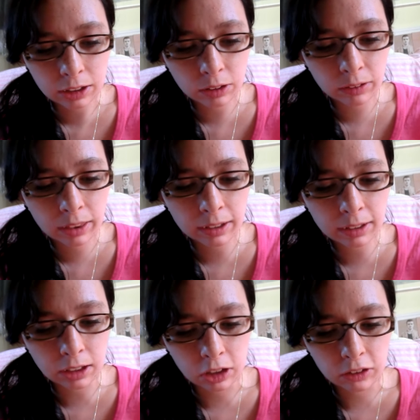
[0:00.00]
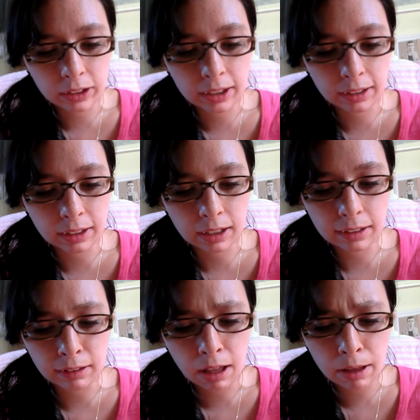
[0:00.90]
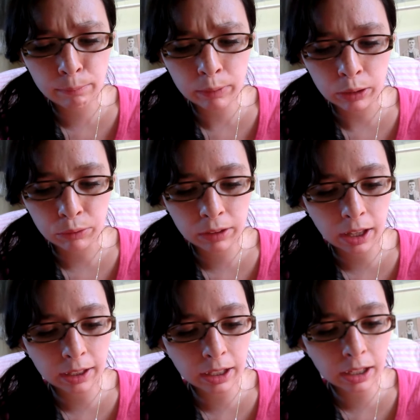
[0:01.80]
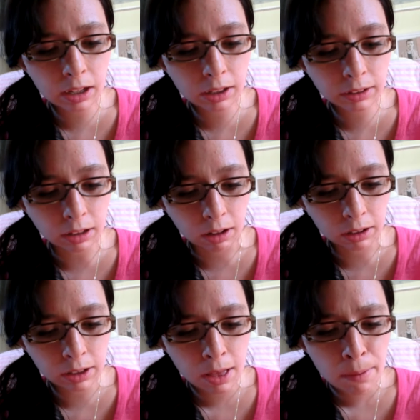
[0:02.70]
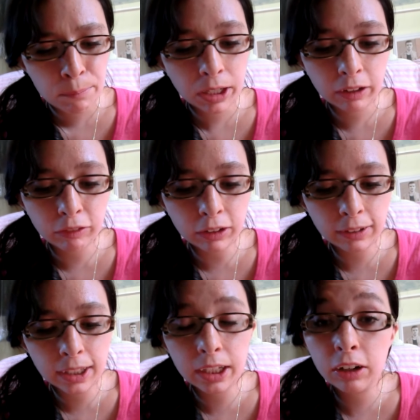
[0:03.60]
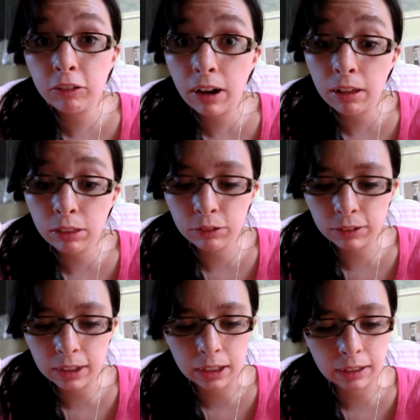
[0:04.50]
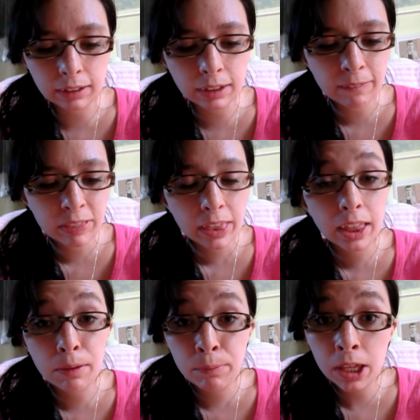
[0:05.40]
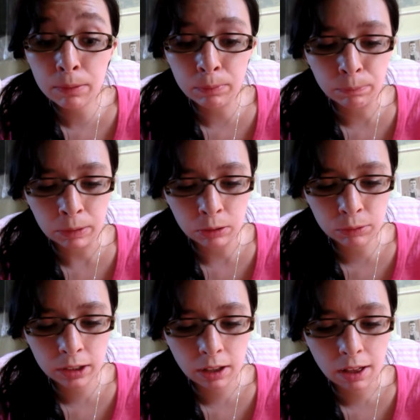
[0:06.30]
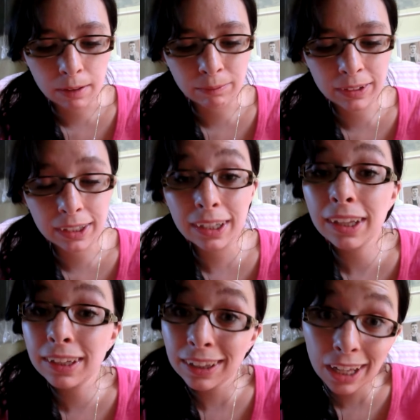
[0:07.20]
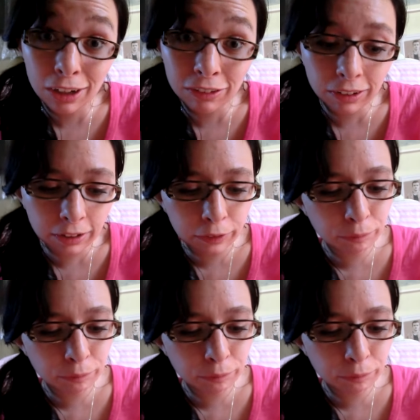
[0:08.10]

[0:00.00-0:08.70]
with his stuttering. He says, "I'm mute. I cannot talk, but I've learned to get around those things that make me mute. I'm still a stutterer."